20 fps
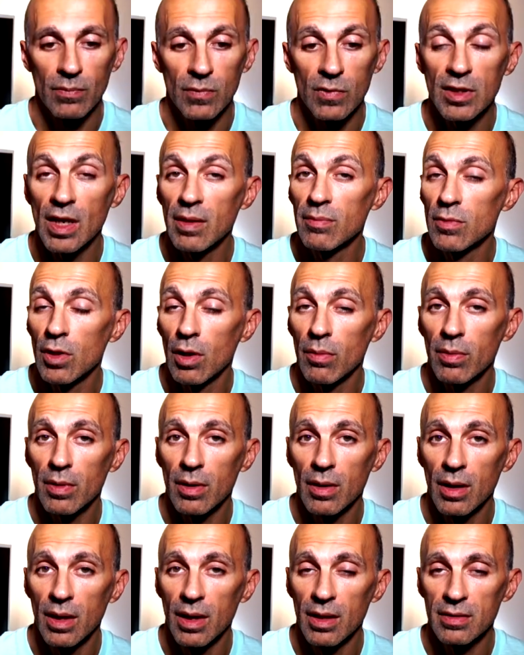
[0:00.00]
Same
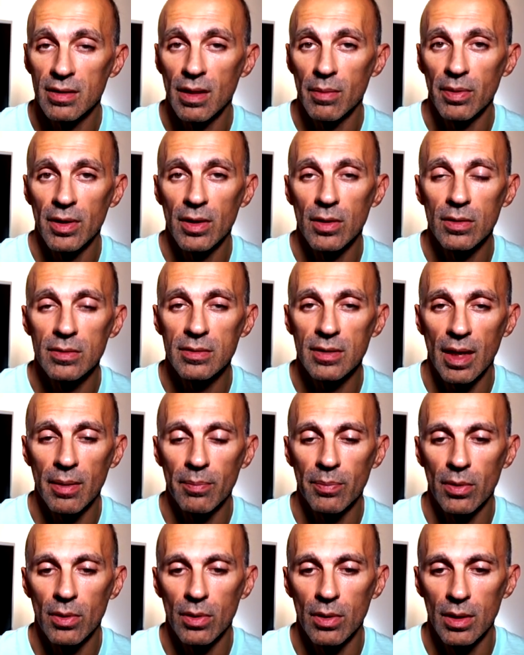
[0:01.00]
drop as the Pyron
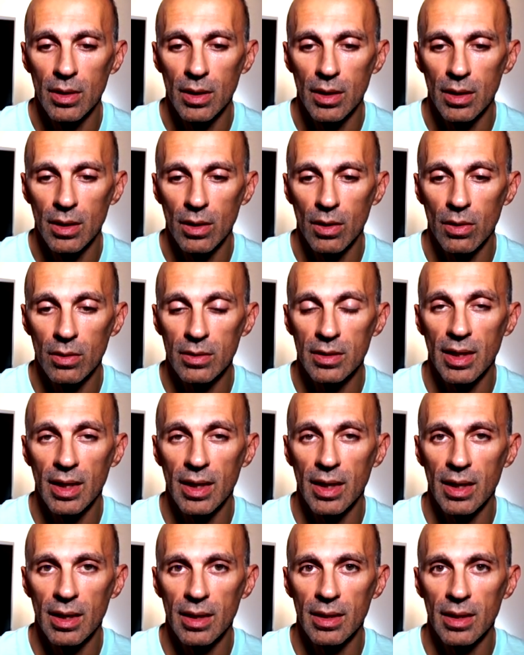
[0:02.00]
Tempo or
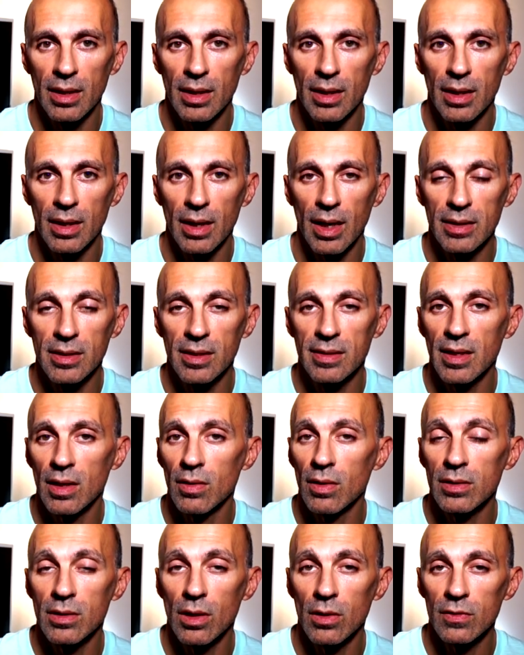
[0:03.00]
the
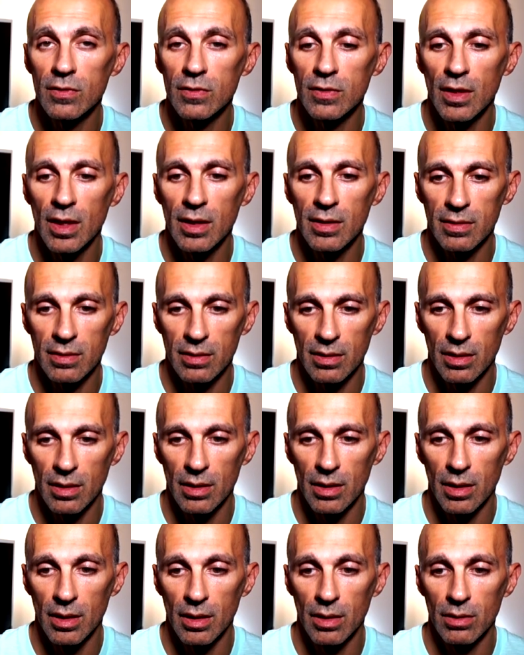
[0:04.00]
Adizero Adios
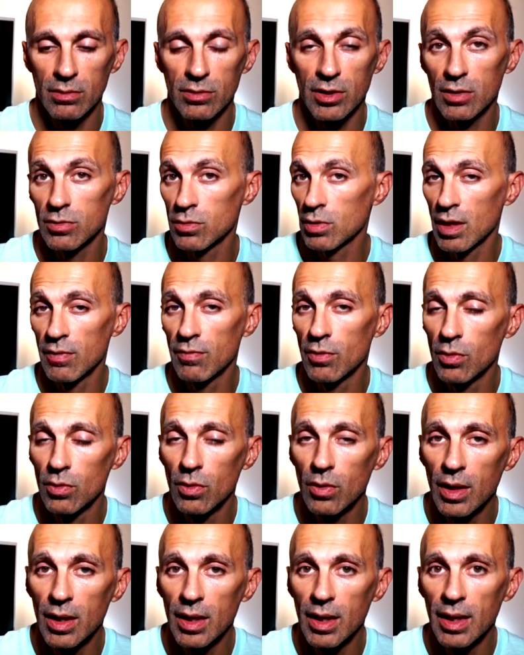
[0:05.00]
6, just to give
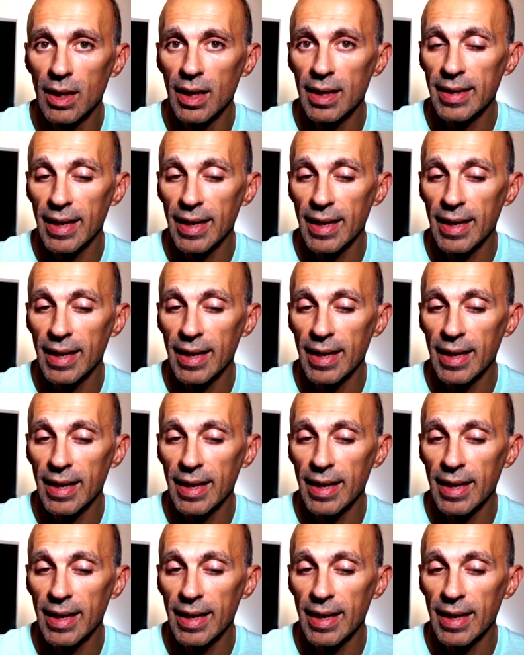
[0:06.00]
you an